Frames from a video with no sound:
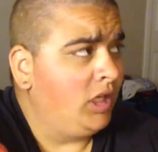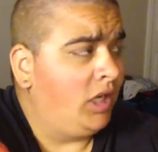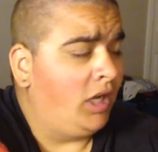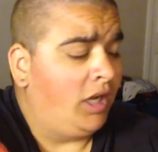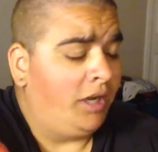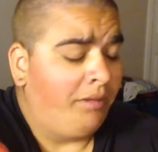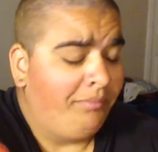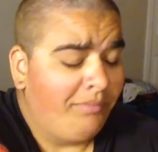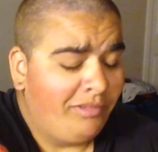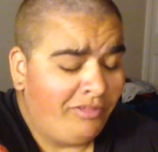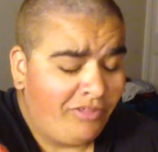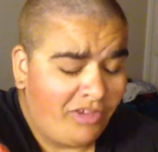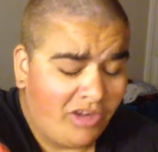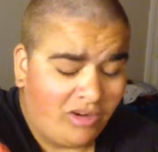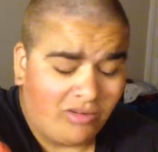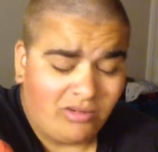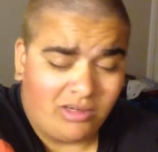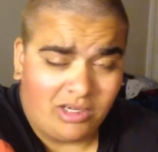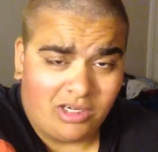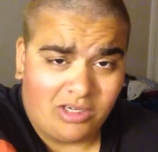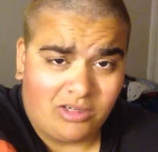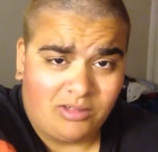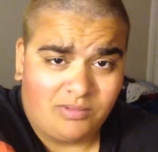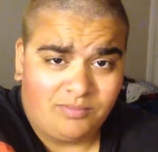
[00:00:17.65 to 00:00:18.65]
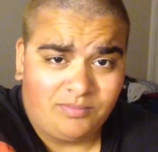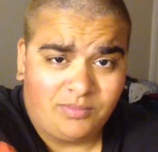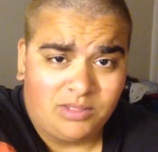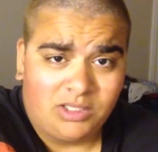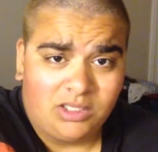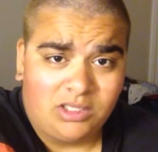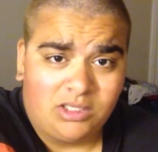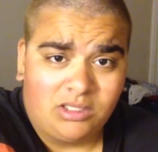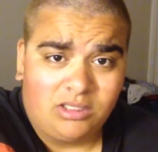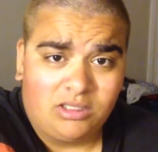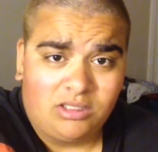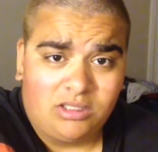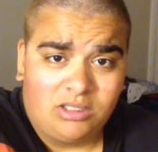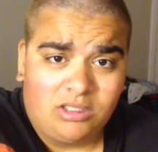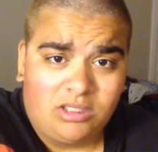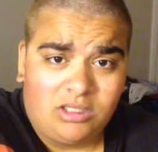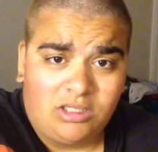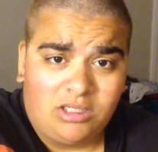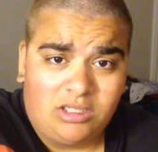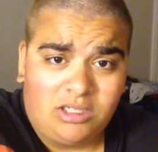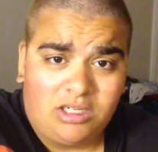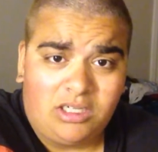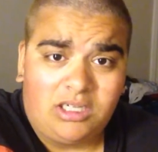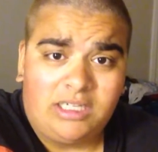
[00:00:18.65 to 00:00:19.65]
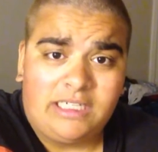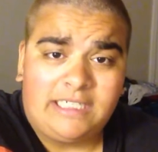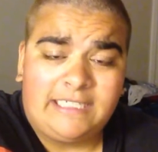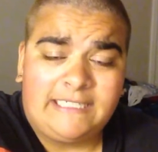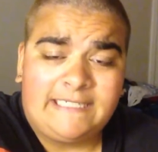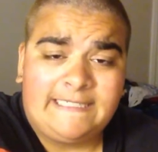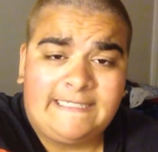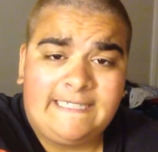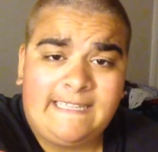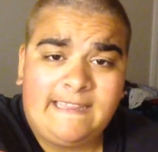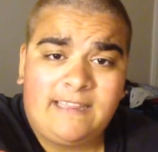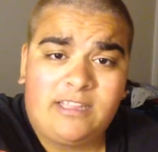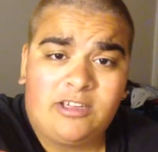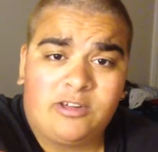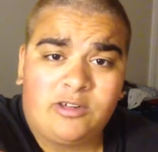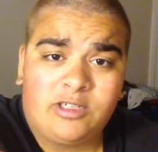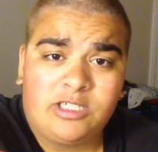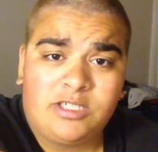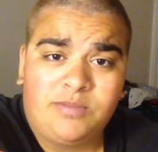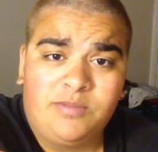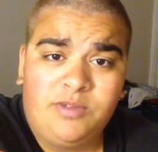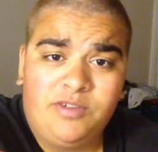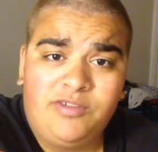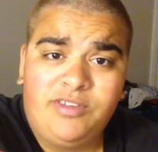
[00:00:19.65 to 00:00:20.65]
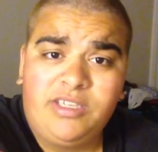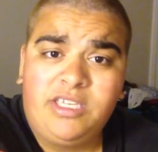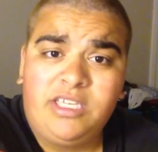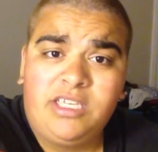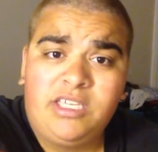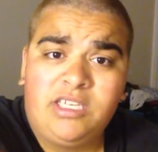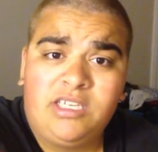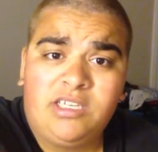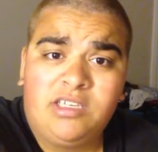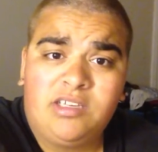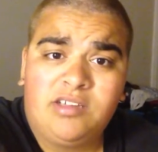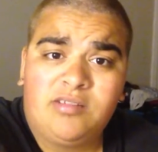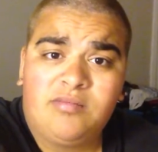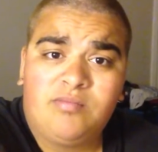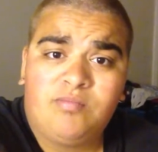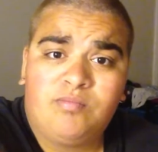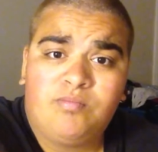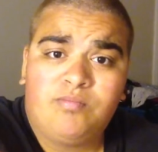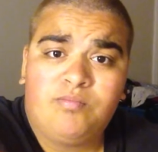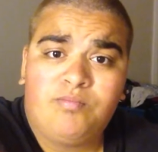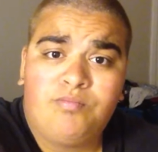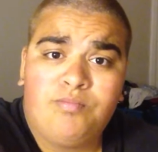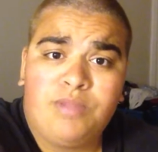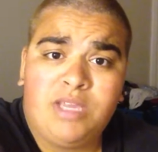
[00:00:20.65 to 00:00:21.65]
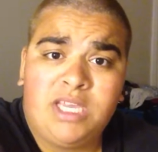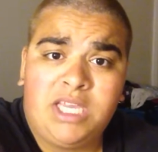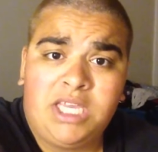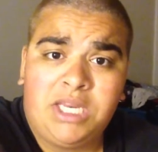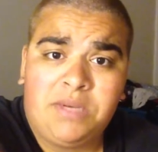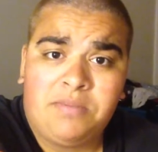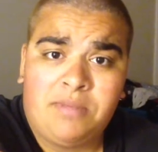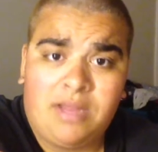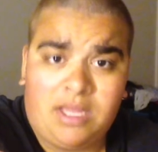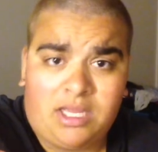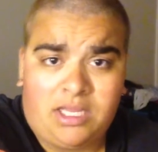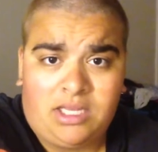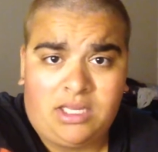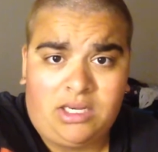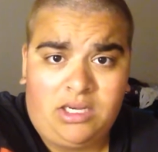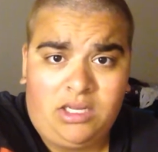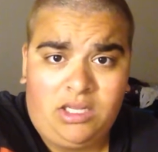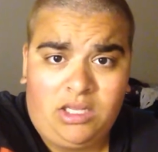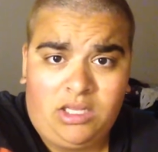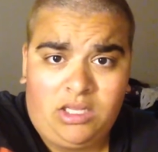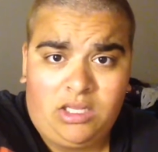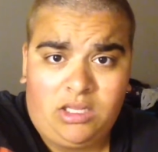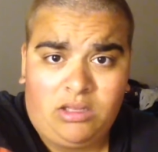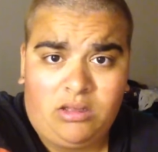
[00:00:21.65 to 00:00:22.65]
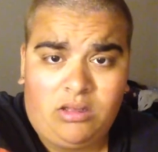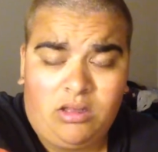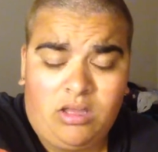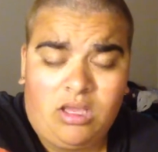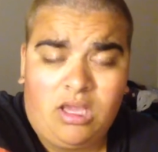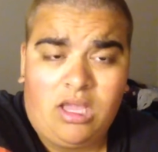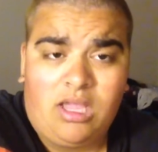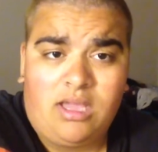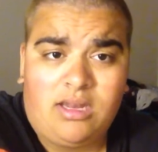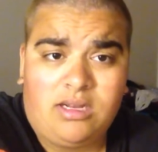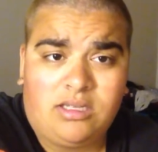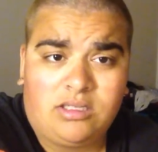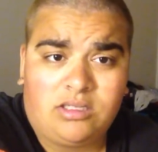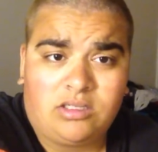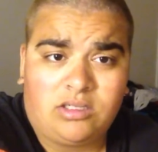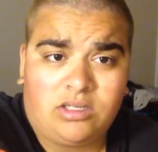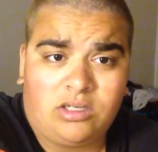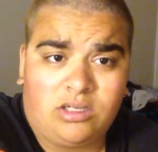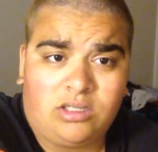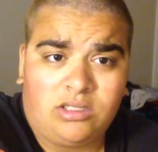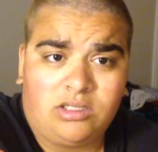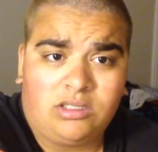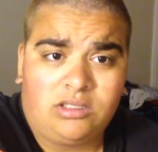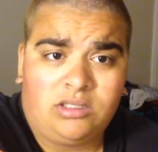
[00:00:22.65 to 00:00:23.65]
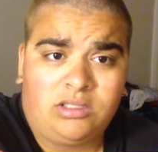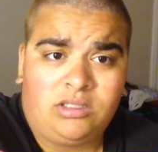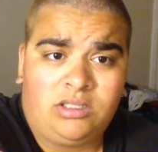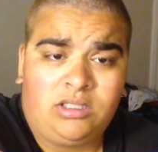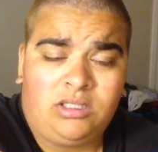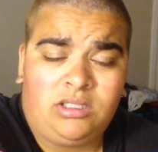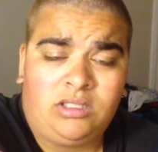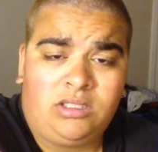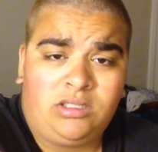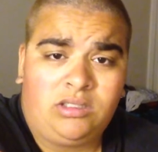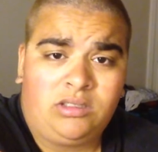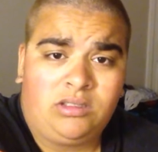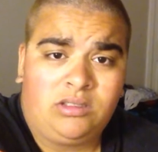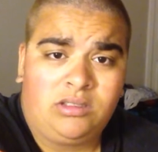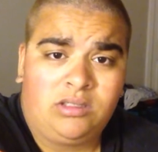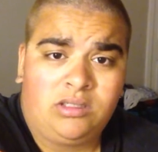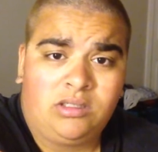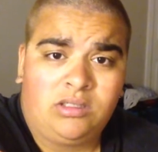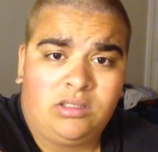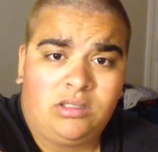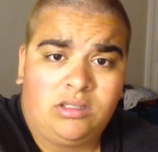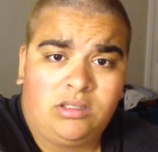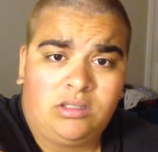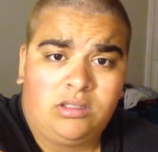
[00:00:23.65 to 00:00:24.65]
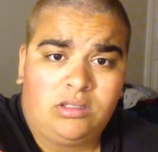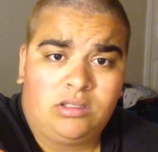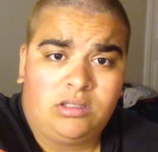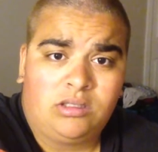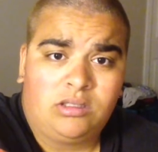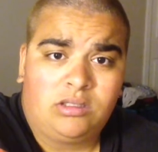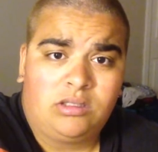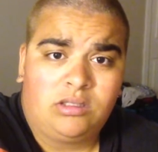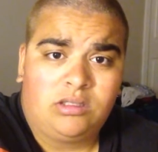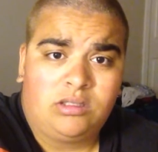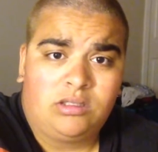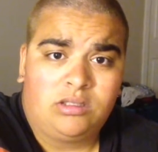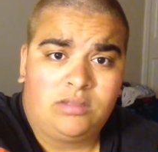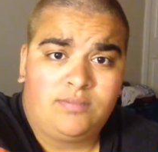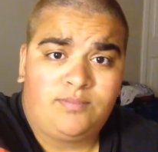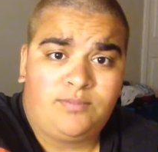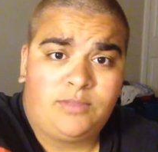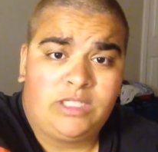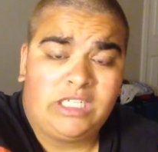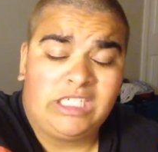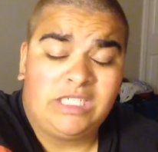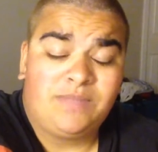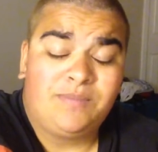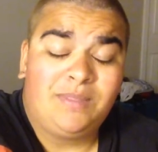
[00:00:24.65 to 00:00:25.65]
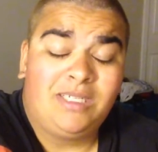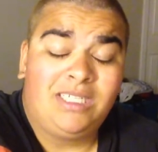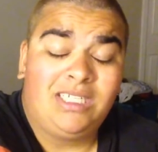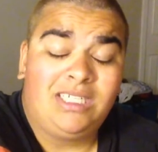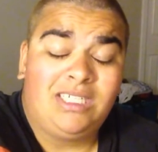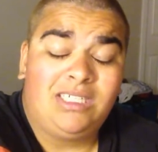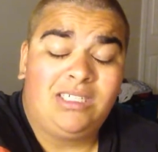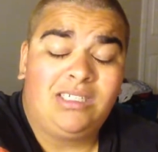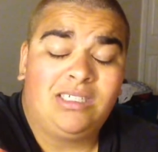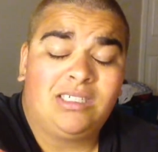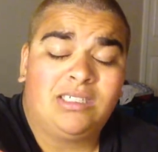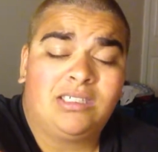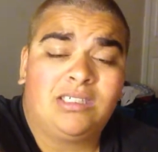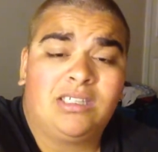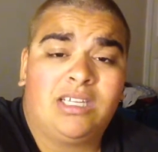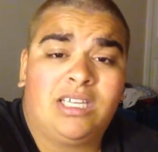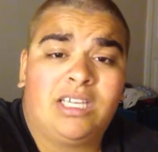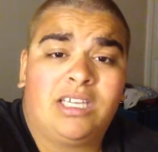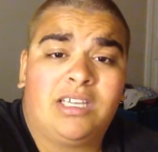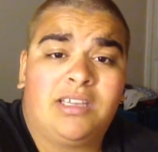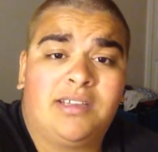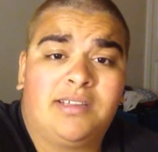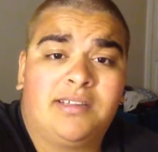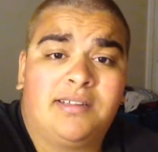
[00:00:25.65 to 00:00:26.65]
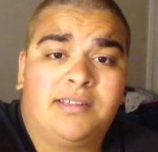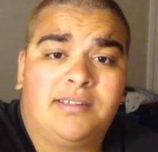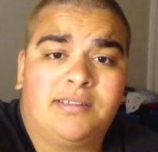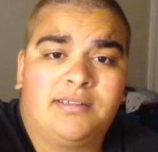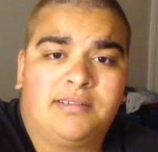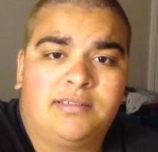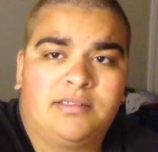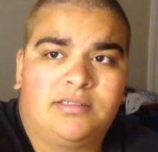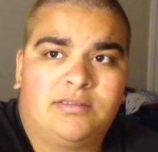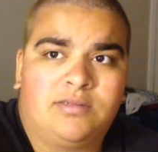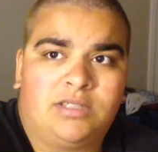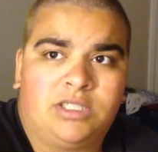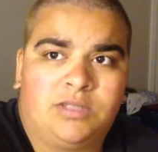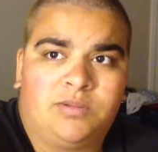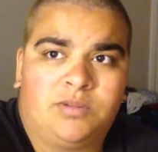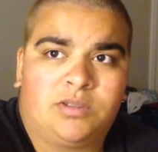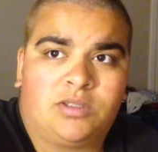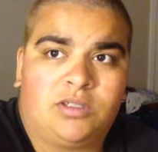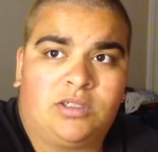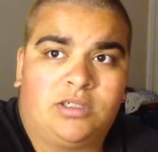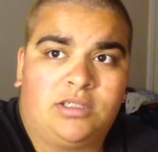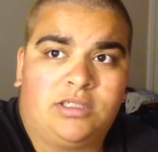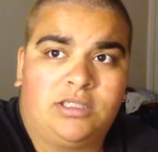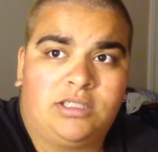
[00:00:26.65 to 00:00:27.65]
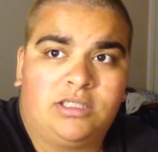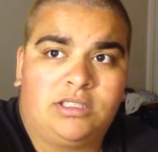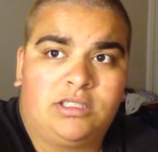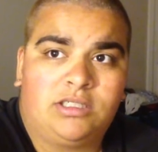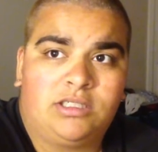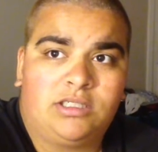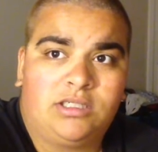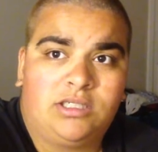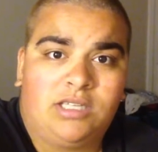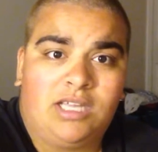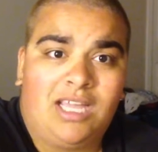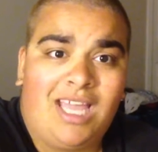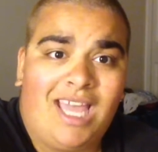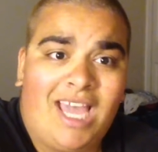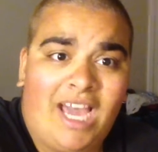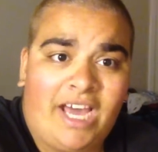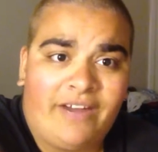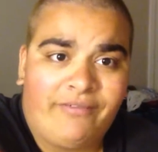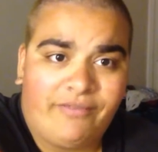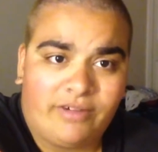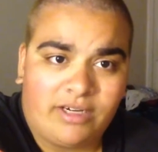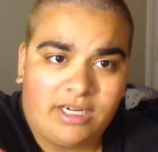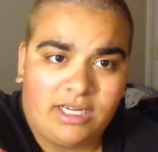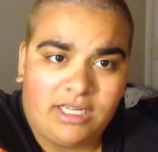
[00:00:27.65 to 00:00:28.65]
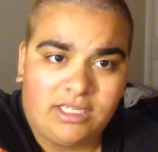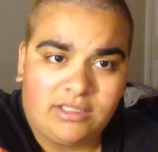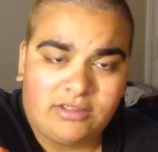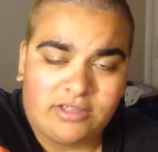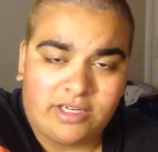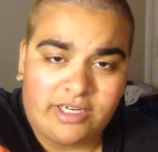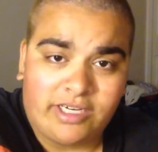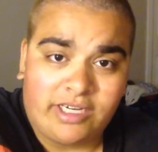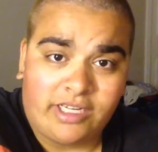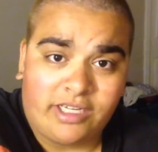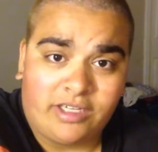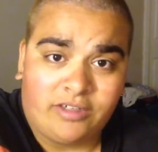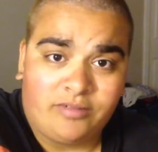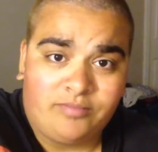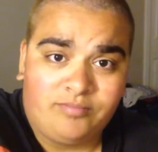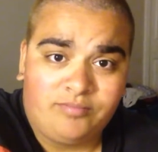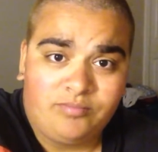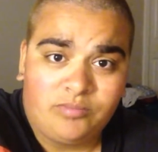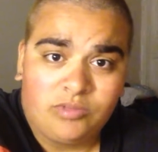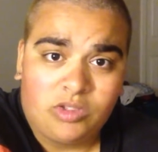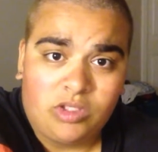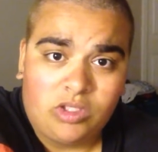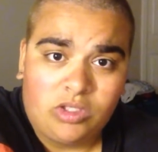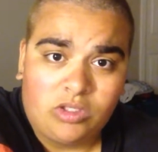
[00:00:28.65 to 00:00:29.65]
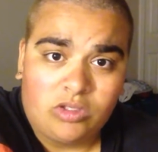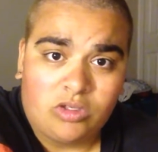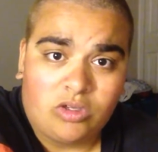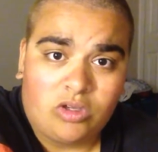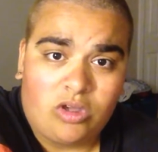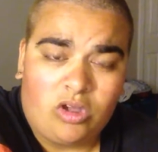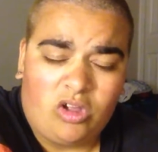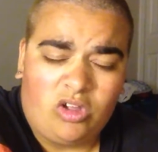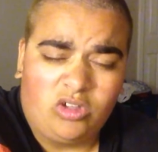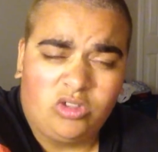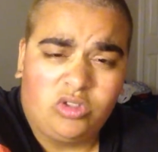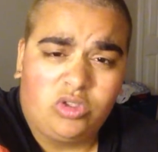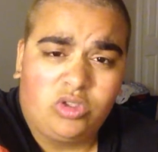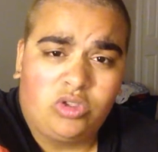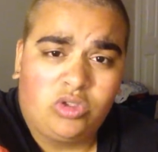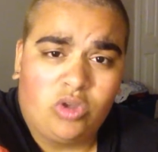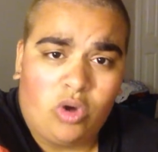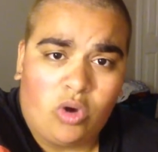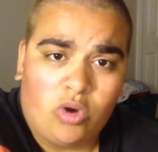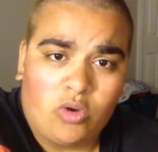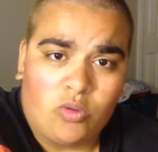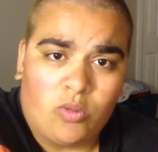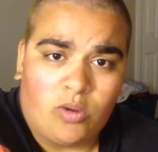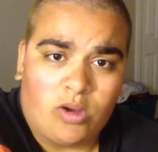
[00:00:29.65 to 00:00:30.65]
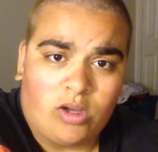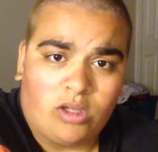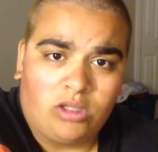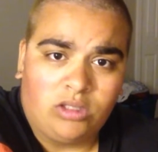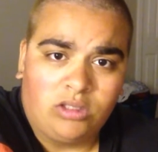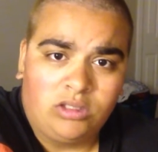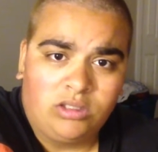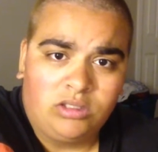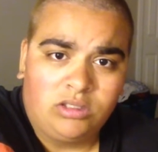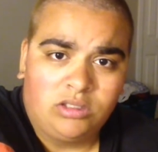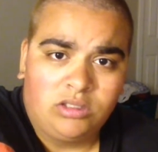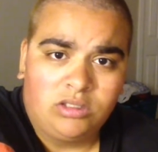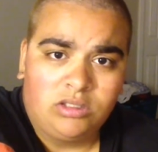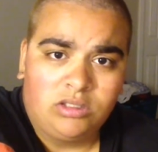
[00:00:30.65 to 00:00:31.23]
Um, if you don't know, uh, there was a movie being made and it's currently just being like, what you call it, advertised right now called Stonewall.